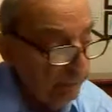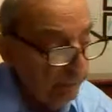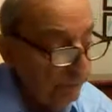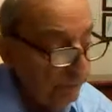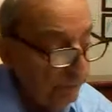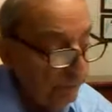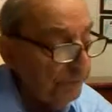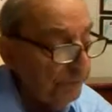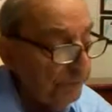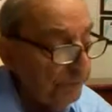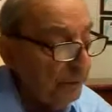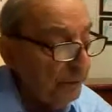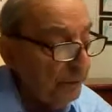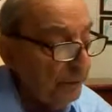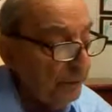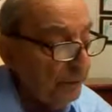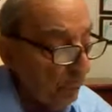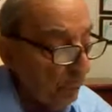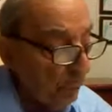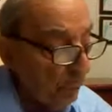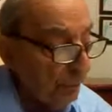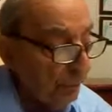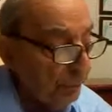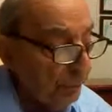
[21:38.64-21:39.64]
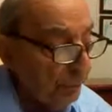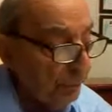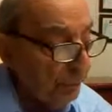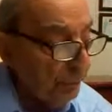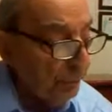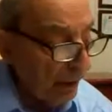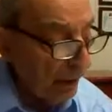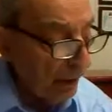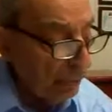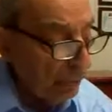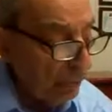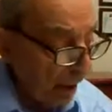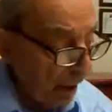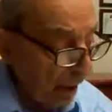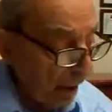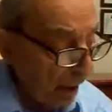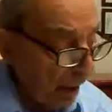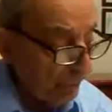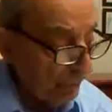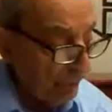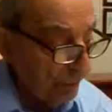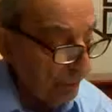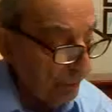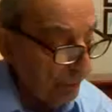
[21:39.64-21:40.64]
54%
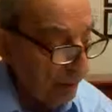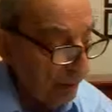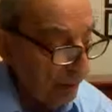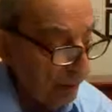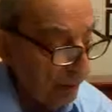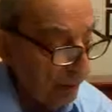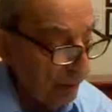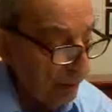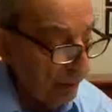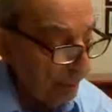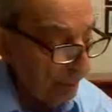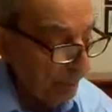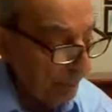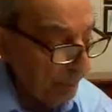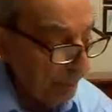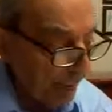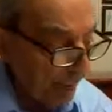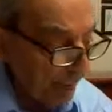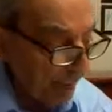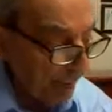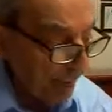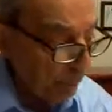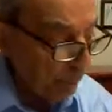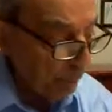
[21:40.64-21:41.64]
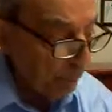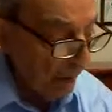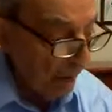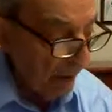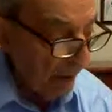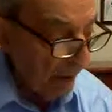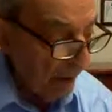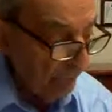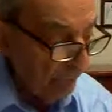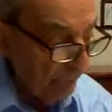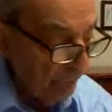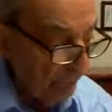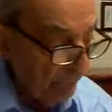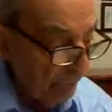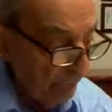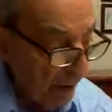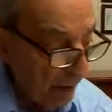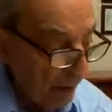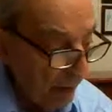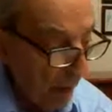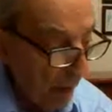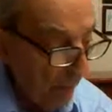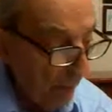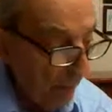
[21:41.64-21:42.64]
chance the plan will have
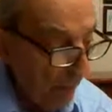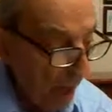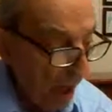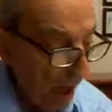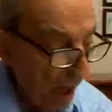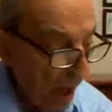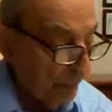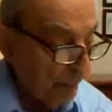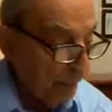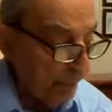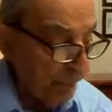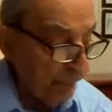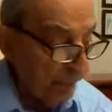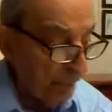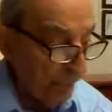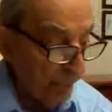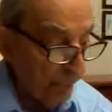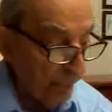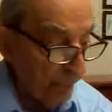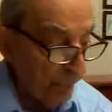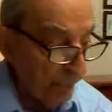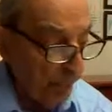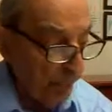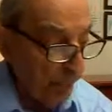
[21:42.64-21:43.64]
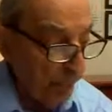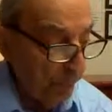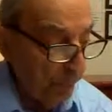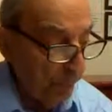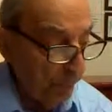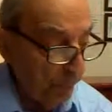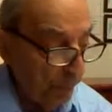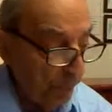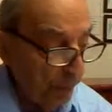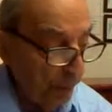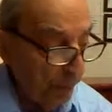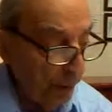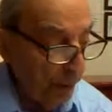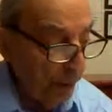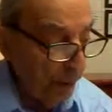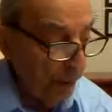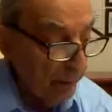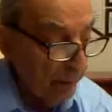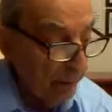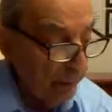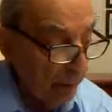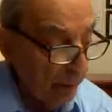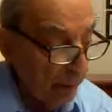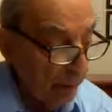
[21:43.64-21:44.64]
approximately 4.4
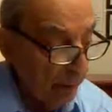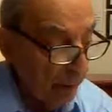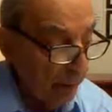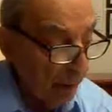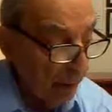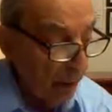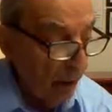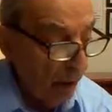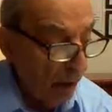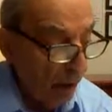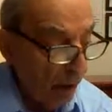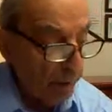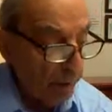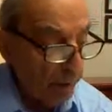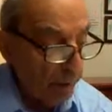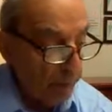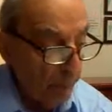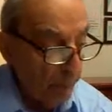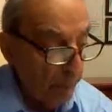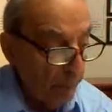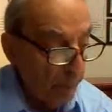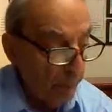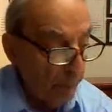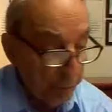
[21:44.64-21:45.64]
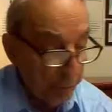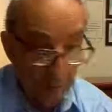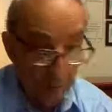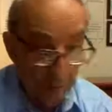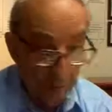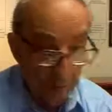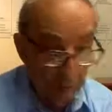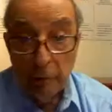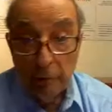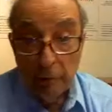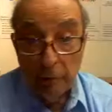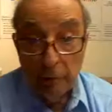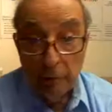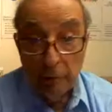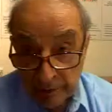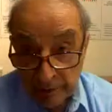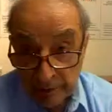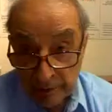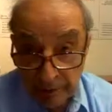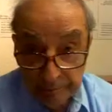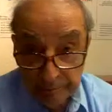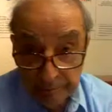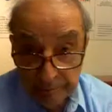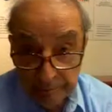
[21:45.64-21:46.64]
million cost exposure in year
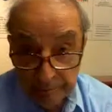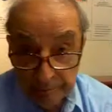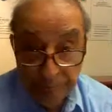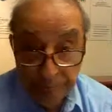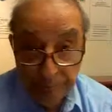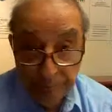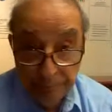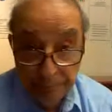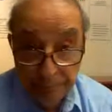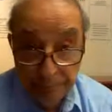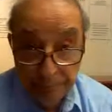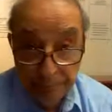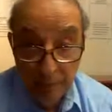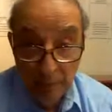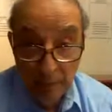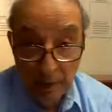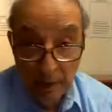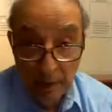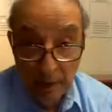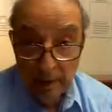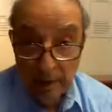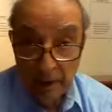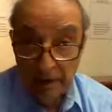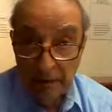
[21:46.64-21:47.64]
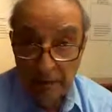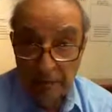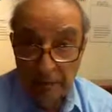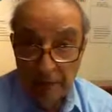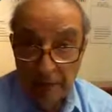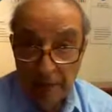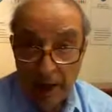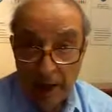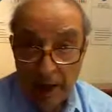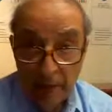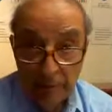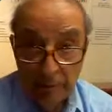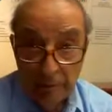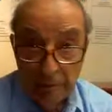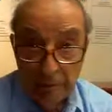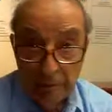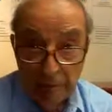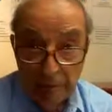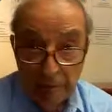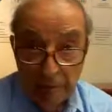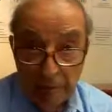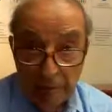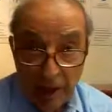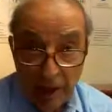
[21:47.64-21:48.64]
X. That's a
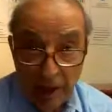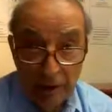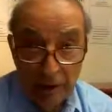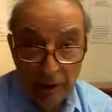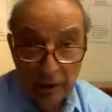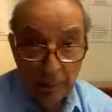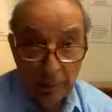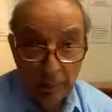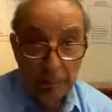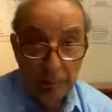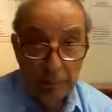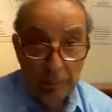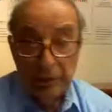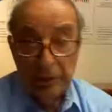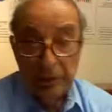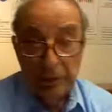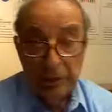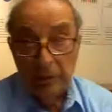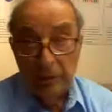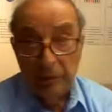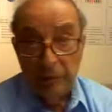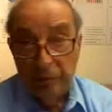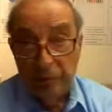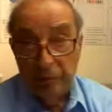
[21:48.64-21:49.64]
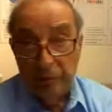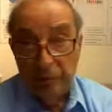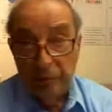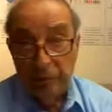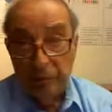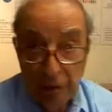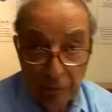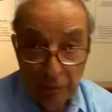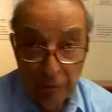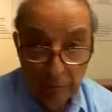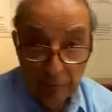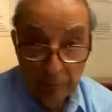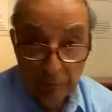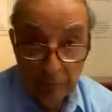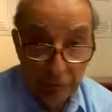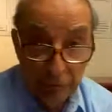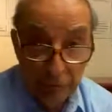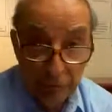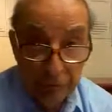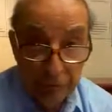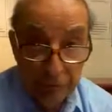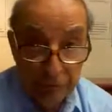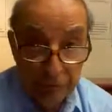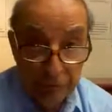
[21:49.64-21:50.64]
valuable piece of information for the
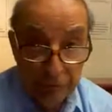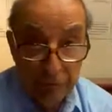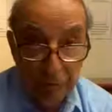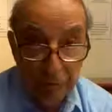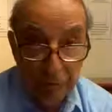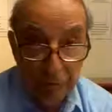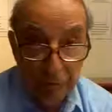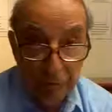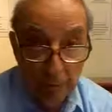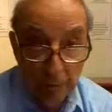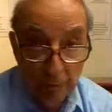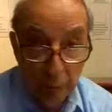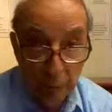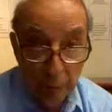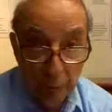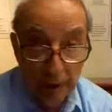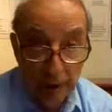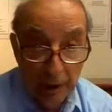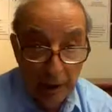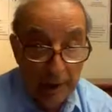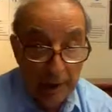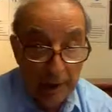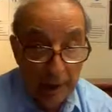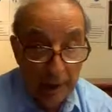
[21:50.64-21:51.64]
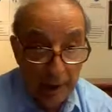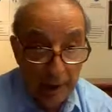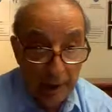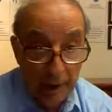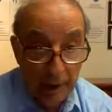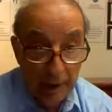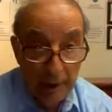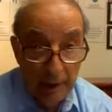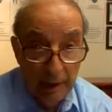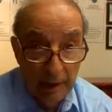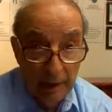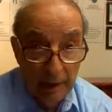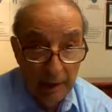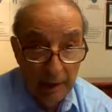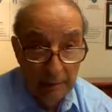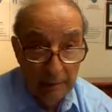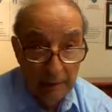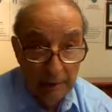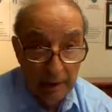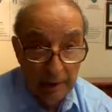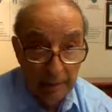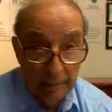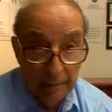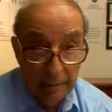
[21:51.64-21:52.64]
decision maker looking ahead,
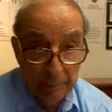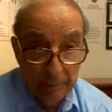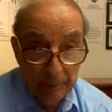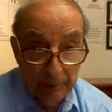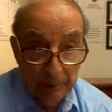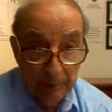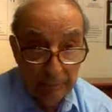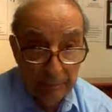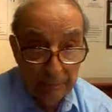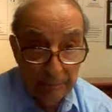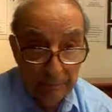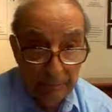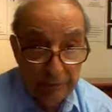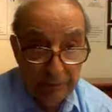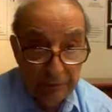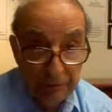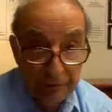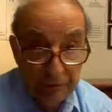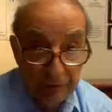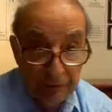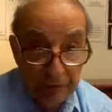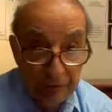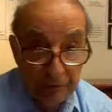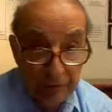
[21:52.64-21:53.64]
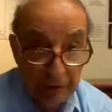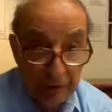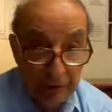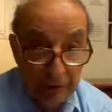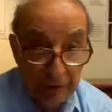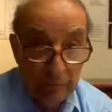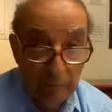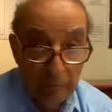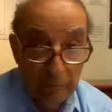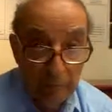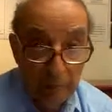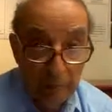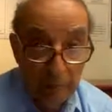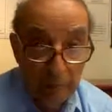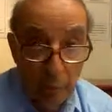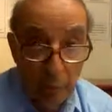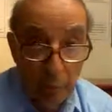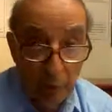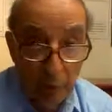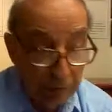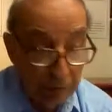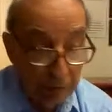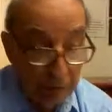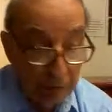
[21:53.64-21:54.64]
that the plan faces this kind of a
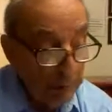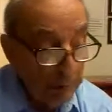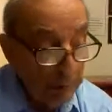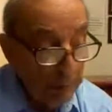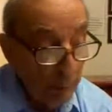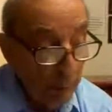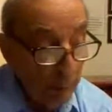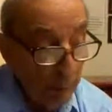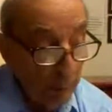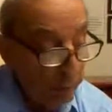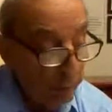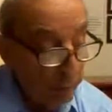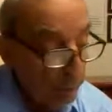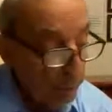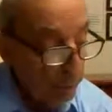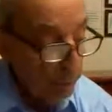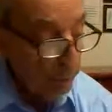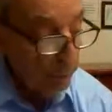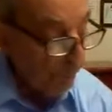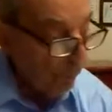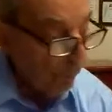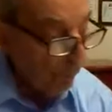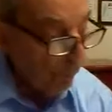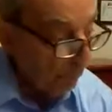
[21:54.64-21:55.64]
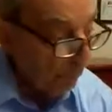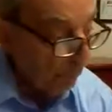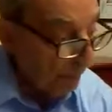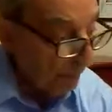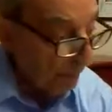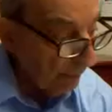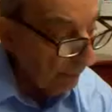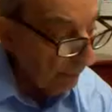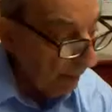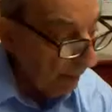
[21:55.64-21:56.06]
risk exposure going forward.